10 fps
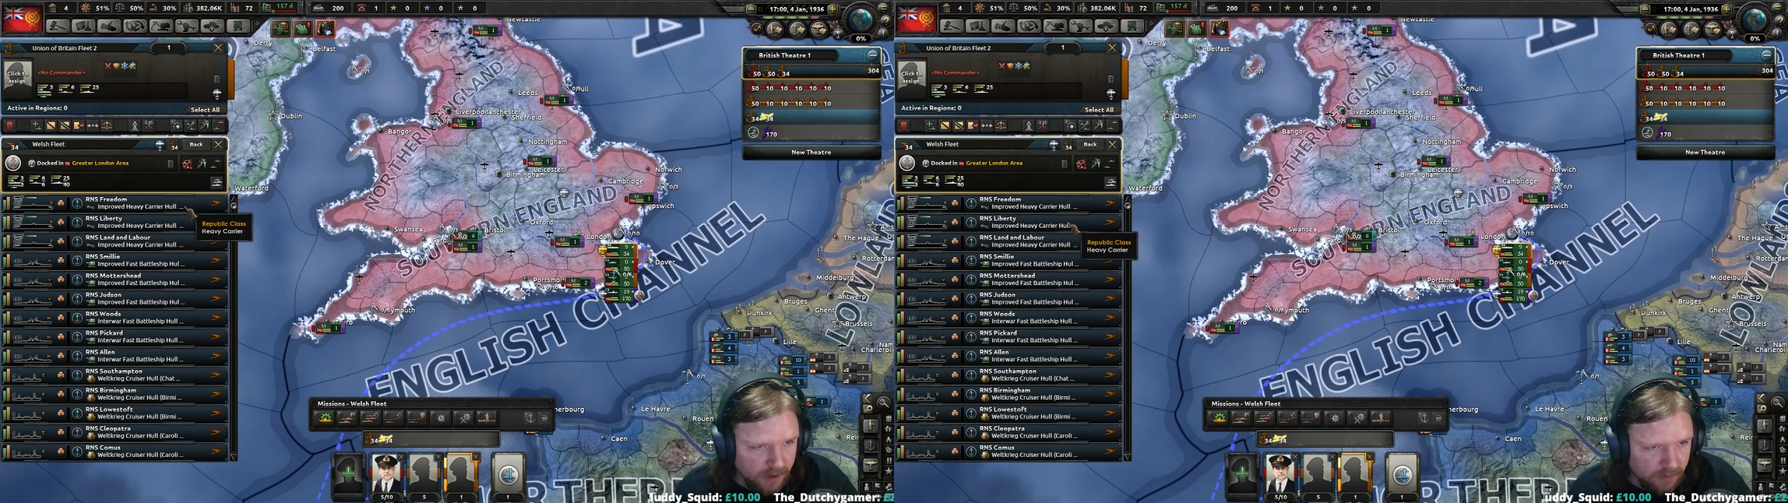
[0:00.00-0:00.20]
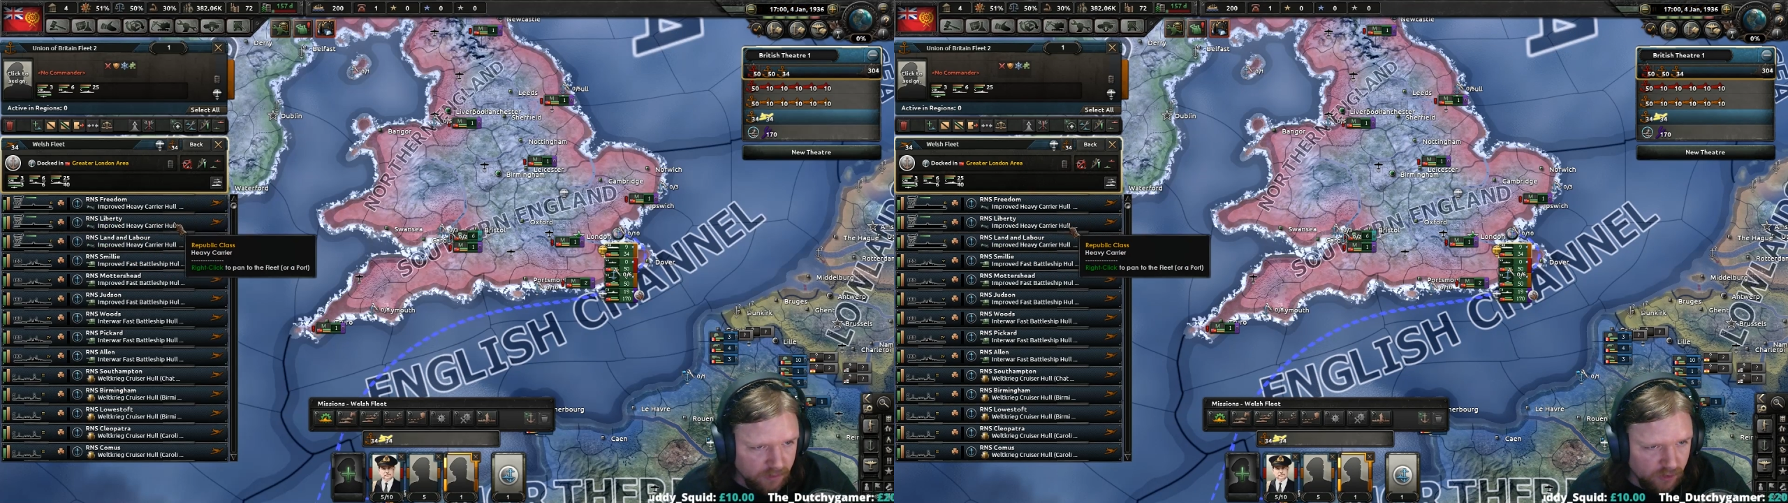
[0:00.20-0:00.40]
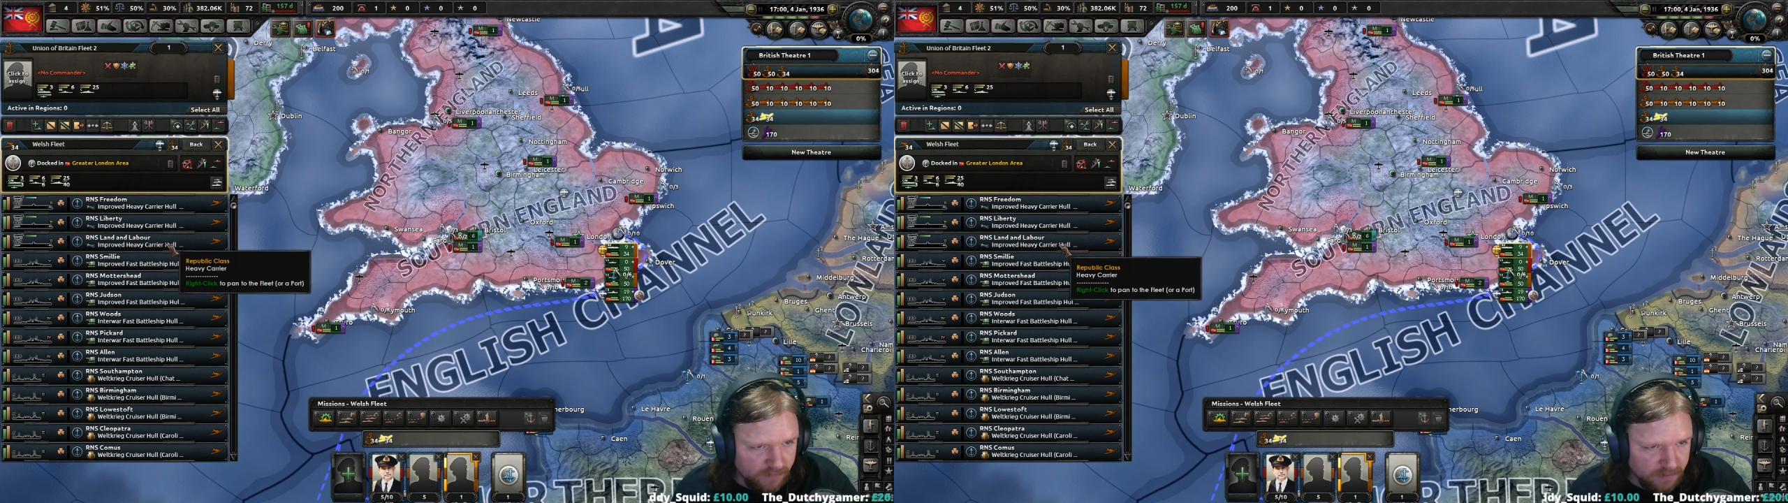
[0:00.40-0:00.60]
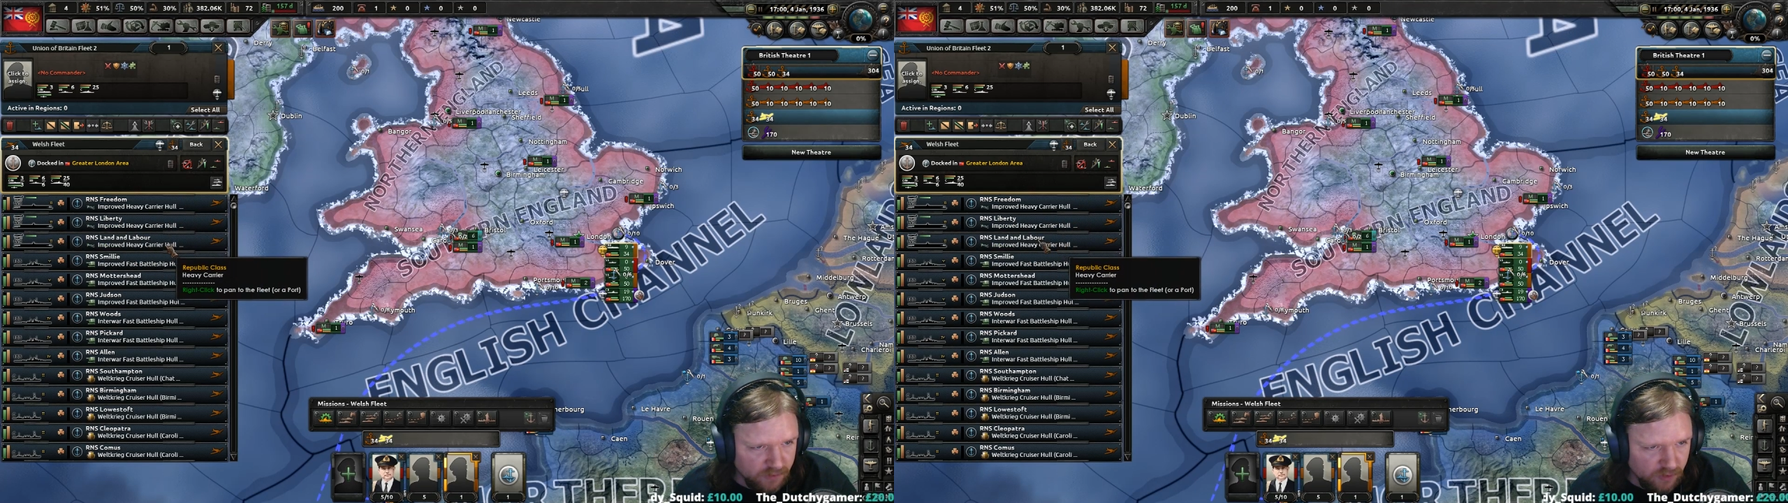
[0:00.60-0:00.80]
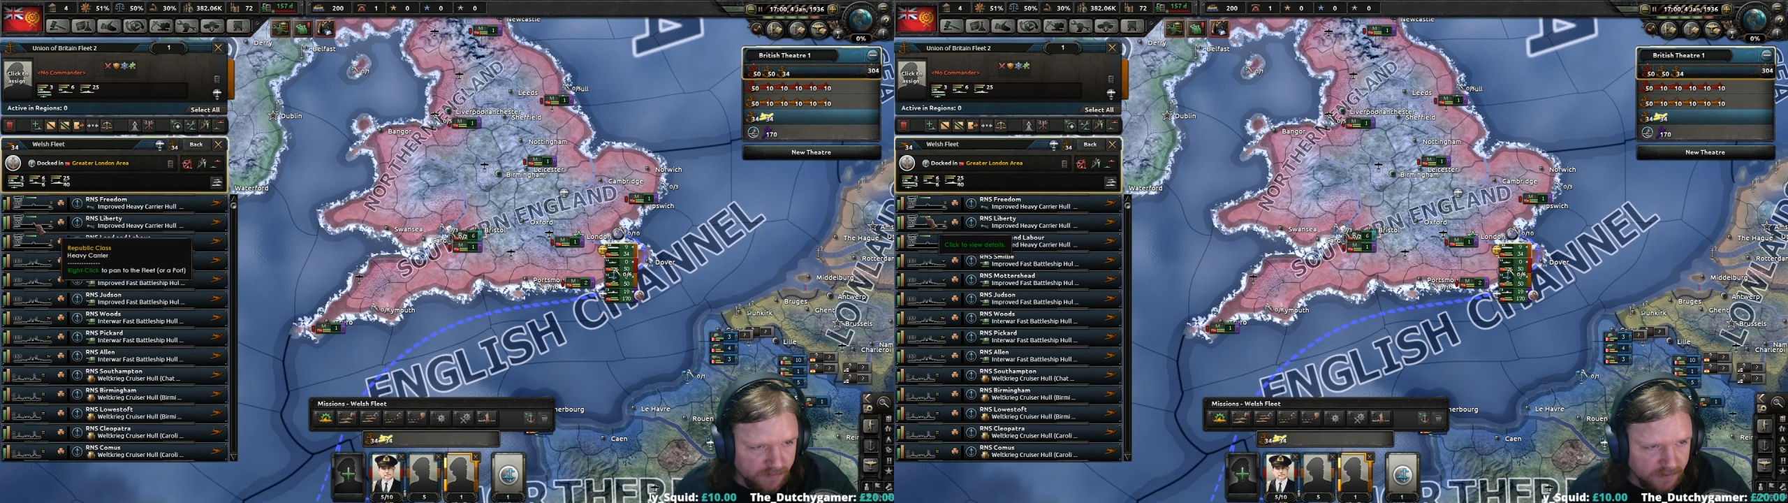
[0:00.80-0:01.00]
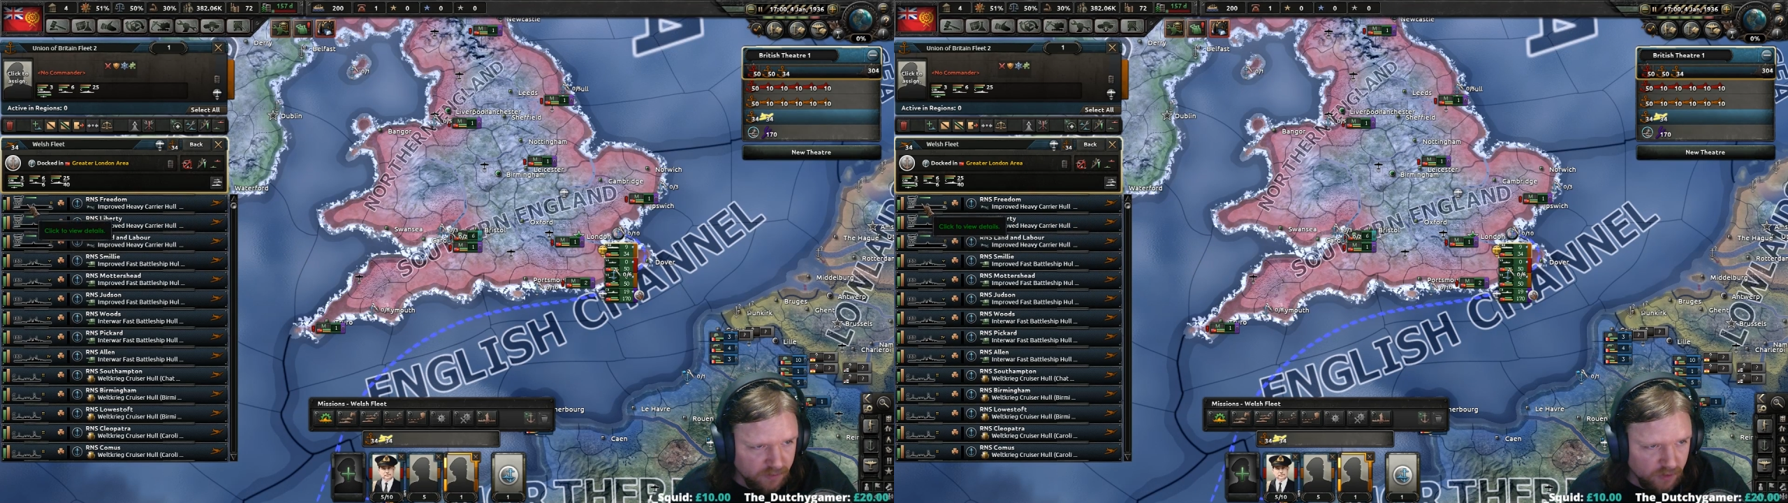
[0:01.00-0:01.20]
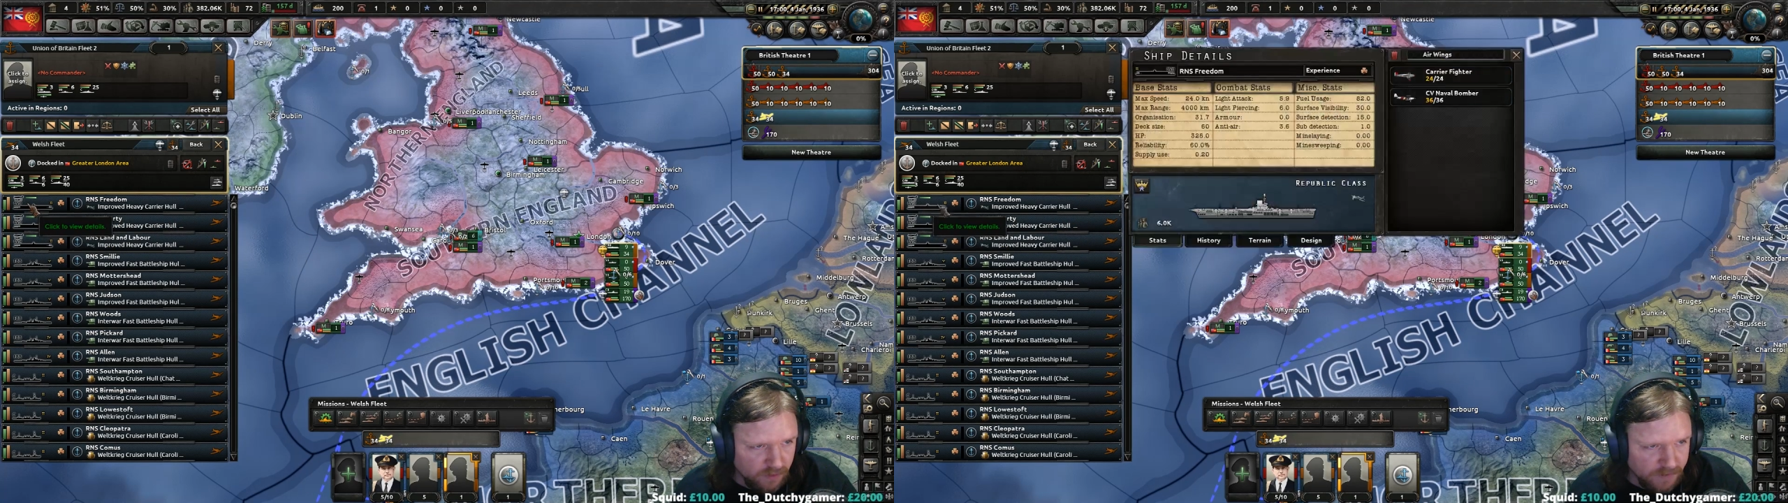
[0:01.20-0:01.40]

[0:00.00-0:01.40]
Improved, improved, improved.